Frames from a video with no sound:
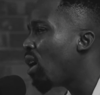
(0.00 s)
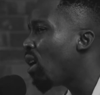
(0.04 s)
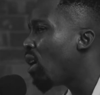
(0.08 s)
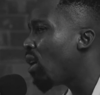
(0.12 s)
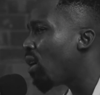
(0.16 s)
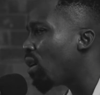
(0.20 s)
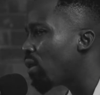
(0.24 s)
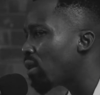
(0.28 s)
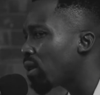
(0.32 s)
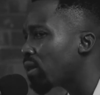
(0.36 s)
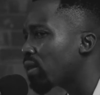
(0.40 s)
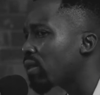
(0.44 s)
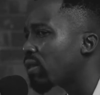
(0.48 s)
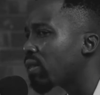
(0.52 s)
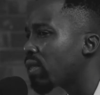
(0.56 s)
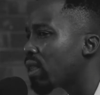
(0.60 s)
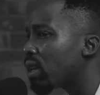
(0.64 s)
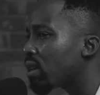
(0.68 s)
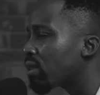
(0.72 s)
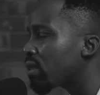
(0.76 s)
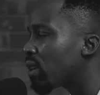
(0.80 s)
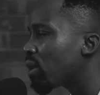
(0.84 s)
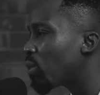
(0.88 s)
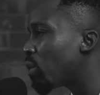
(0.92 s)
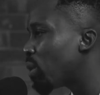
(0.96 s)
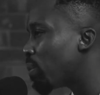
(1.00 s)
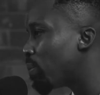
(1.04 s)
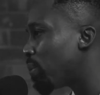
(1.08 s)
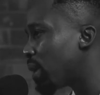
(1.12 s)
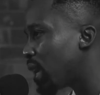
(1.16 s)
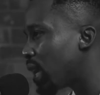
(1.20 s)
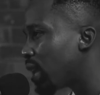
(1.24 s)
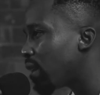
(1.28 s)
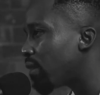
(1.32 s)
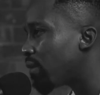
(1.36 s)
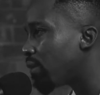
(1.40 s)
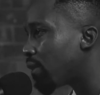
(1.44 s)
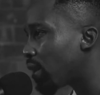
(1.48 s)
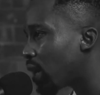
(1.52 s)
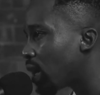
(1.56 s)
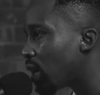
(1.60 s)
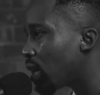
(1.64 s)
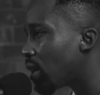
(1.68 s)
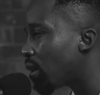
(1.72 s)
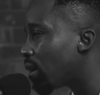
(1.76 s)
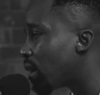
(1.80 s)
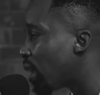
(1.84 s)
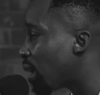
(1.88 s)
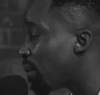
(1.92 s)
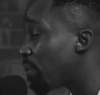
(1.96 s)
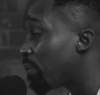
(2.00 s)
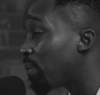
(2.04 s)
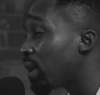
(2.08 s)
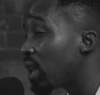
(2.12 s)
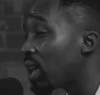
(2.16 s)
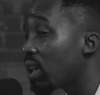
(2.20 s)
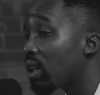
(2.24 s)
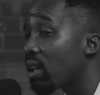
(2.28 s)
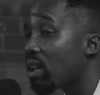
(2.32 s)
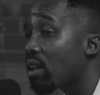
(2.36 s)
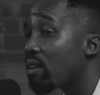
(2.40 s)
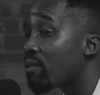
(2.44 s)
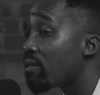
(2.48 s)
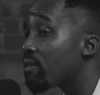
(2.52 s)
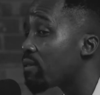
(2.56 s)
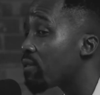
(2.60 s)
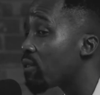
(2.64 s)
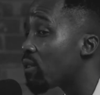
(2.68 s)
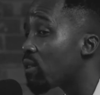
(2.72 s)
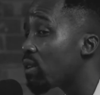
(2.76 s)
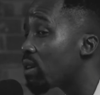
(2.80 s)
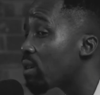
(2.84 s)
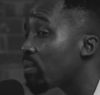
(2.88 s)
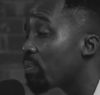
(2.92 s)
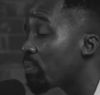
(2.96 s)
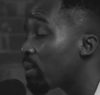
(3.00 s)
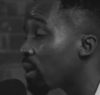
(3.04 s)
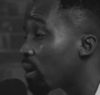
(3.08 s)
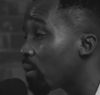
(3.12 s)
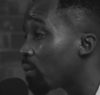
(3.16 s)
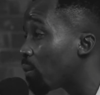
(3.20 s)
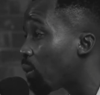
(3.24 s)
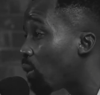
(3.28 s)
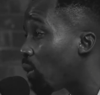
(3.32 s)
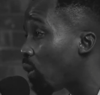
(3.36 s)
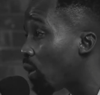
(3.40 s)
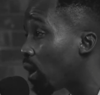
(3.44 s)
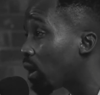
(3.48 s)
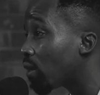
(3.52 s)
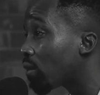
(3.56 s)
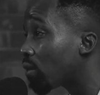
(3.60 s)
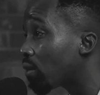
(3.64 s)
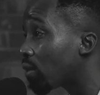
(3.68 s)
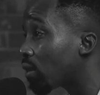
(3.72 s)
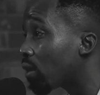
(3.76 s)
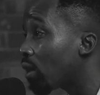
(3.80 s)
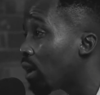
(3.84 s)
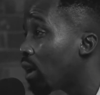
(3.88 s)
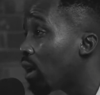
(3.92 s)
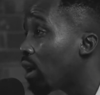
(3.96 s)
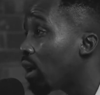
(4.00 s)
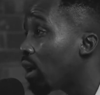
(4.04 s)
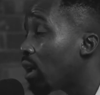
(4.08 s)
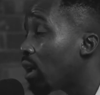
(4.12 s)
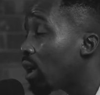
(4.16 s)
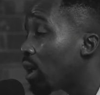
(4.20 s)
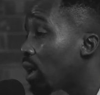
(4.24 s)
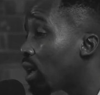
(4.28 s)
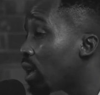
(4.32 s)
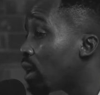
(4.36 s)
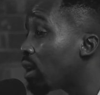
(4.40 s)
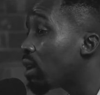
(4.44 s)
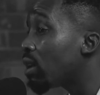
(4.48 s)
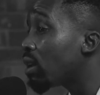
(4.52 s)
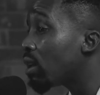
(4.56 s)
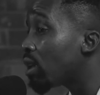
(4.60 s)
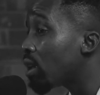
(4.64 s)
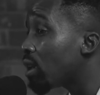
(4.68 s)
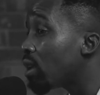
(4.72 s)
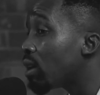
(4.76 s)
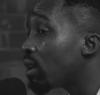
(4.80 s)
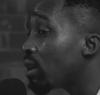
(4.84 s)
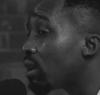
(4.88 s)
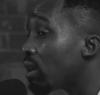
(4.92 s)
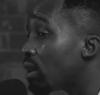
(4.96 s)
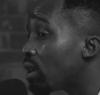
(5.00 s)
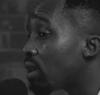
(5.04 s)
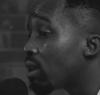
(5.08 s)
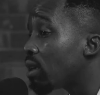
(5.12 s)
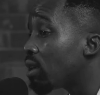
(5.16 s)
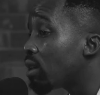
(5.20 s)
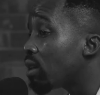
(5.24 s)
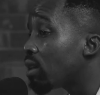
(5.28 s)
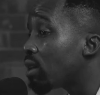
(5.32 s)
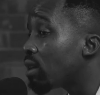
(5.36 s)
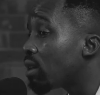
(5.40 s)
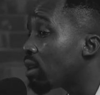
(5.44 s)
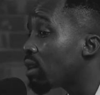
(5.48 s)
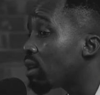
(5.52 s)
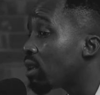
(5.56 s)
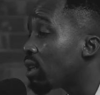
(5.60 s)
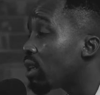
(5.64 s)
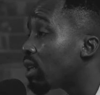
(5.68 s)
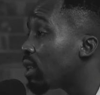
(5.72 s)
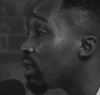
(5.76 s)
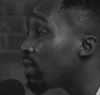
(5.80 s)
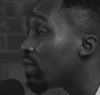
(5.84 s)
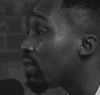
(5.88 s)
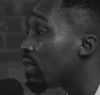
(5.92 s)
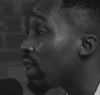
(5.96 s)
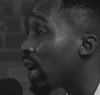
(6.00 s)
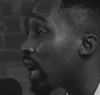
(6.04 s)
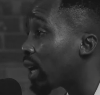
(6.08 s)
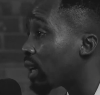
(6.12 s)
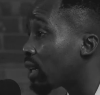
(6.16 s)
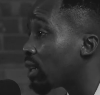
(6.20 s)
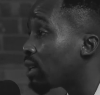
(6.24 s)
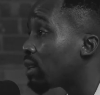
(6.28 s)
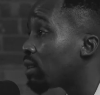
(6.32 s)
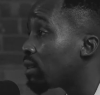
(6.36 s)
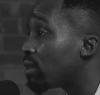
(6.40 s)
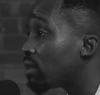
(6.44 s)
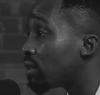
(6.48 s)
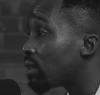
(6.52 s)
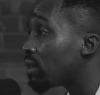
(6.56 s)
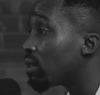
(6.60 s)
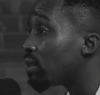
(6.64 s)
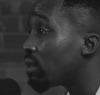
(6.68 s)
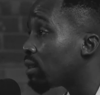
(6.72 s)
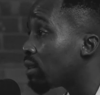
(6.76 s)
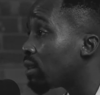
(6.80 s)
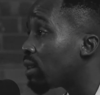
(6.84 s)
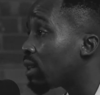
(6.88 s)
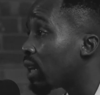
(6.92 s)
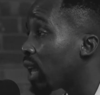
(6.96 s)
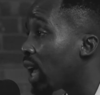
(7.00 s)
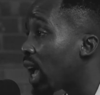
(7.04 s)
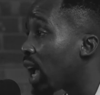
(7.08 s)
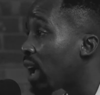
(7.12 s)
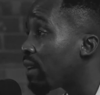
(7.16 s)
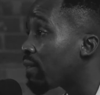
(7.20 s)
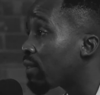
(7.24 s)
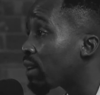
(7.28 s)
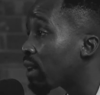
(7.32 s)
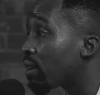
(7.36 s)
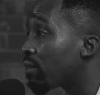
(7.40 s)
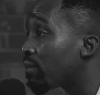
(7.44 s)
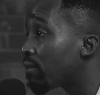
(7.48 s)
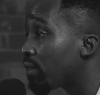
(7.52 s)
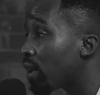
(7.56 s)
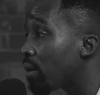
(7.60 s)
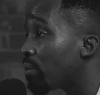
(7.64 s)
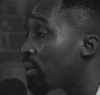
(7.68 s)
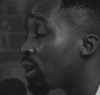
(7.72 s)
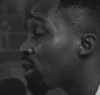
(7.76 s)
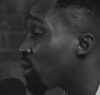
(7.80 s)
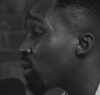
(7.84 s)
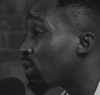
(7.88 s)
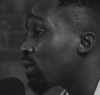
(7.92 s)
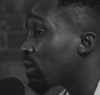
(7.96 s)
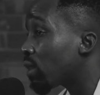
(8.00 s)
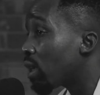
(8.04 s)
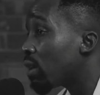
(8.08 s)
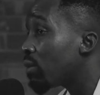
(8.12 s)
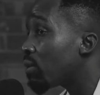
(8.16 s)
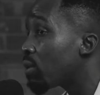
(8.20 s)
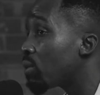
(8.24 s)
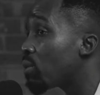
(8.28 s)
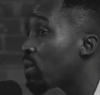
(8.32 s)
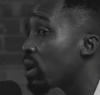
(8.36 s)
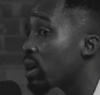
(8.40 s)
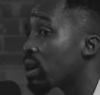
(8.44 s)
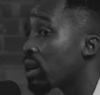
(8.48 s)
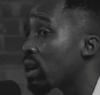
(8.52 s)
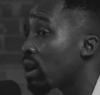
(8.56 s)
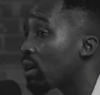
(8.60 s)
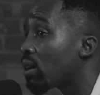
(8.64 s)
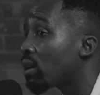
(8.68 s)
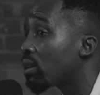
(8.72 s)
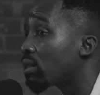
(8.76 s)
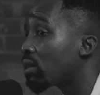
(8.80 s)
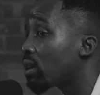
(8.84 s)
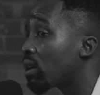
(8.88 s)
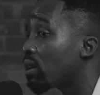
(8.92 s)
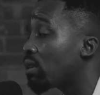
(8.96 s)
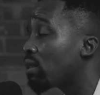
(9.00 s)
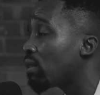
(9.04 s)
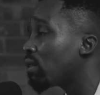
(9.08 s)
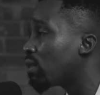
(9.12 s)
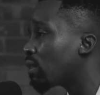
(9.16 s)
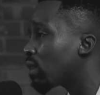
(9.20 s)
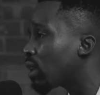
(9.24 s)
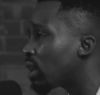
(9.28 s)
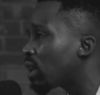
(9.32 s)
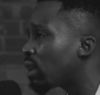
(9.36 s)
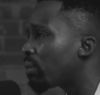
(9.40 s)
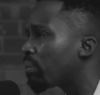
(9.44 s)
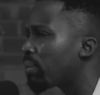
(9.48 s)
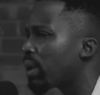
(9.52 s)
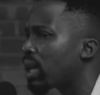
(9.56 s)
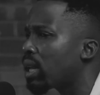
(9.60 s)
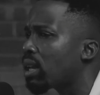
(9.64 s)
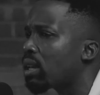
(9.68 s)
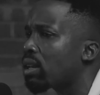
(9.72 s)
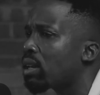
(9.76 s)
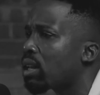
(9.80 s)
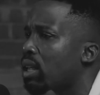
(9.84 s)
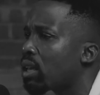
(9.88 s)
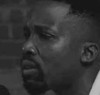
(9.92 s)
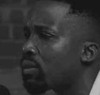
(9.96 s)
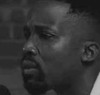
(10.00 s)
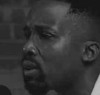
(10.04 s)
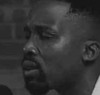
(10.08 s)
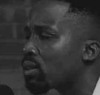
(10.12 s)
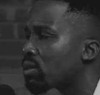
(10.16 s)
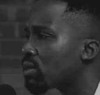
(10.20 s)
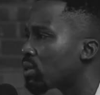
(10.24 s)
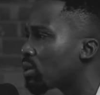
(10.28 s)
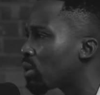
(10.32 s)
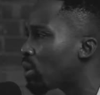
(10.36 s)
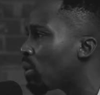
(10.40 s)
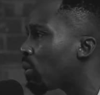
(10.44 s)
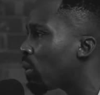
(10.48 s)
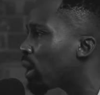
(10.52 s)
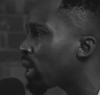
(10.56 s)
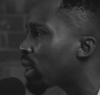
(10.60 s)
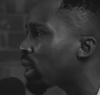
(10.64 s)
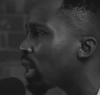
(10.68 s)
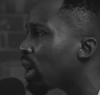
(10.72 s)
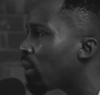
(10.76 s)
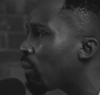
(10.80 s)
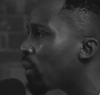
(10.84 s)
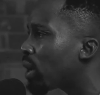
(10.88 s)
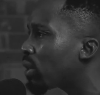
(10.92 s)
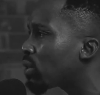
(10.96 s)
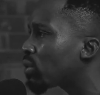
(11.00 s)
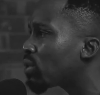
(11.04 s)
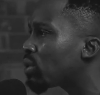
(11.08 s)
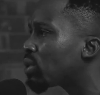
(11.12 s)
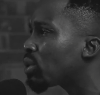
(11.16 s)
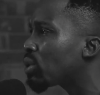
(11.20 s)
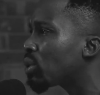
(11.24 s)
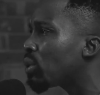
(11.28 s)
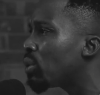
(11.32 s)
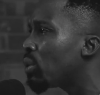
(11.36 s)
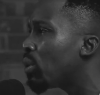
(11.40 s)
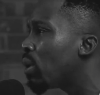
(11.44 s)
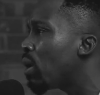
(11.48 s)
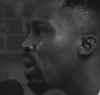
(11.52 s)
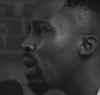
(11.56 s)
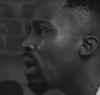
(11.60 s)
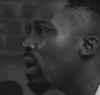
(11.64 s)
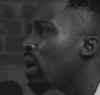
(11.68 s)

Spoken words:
All these things that we believe in, they play a very big part in that, in having a family, because everyone nowadays is independent. Everyone is doing what they want to do.